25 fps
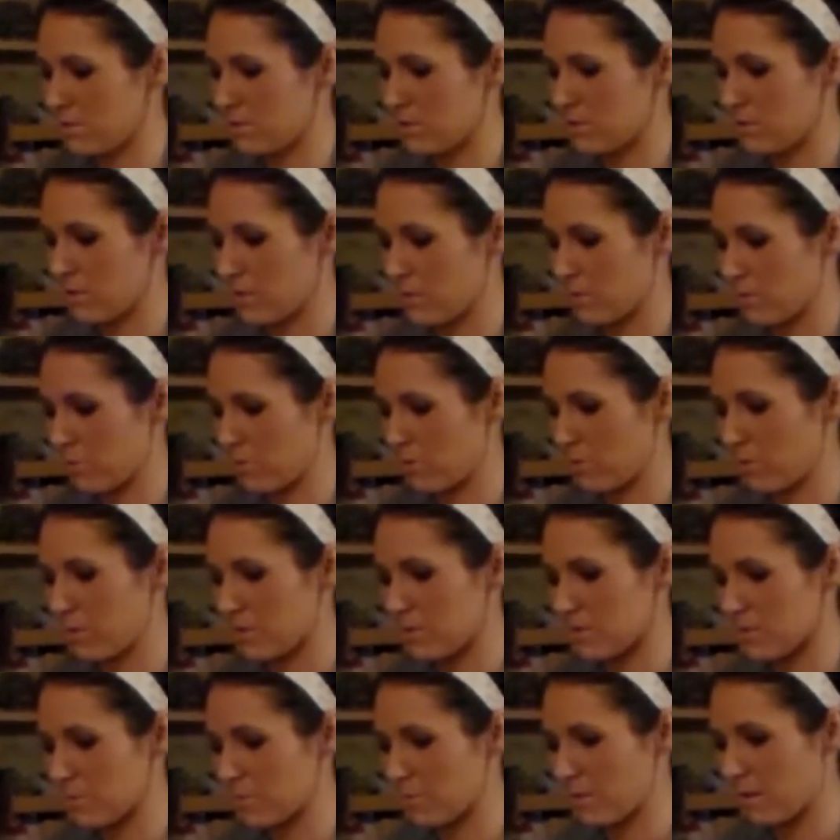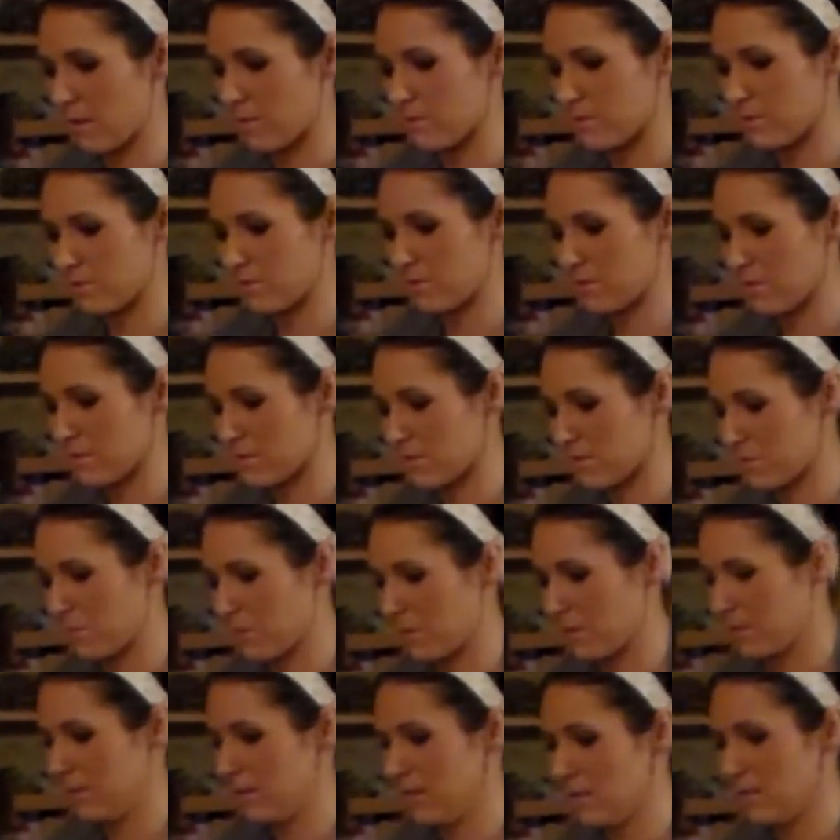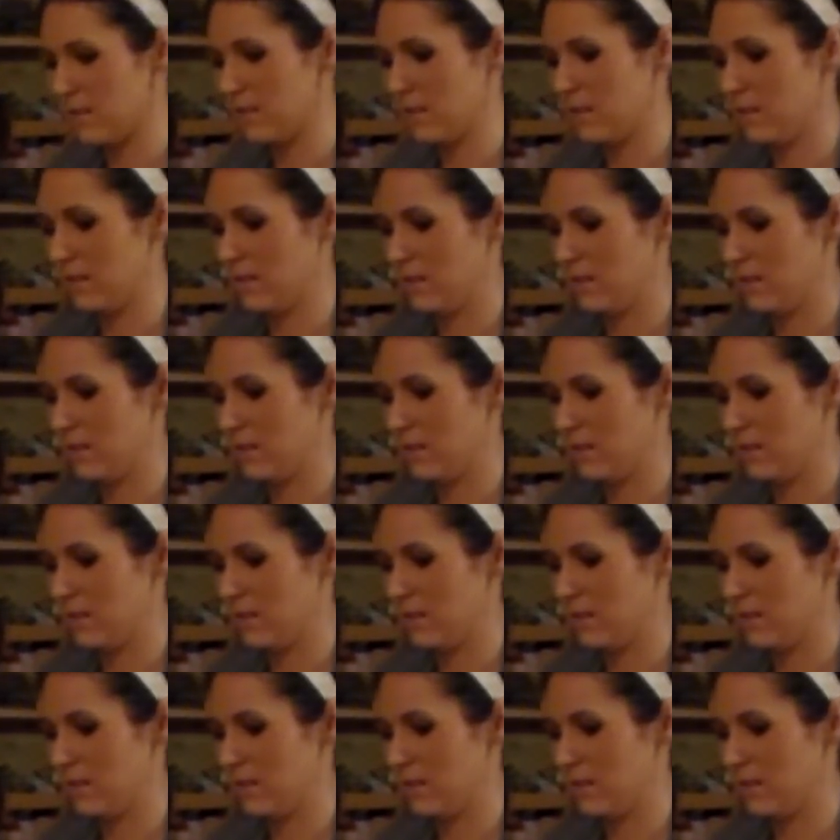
so you're going to want to wear some gloves for this part.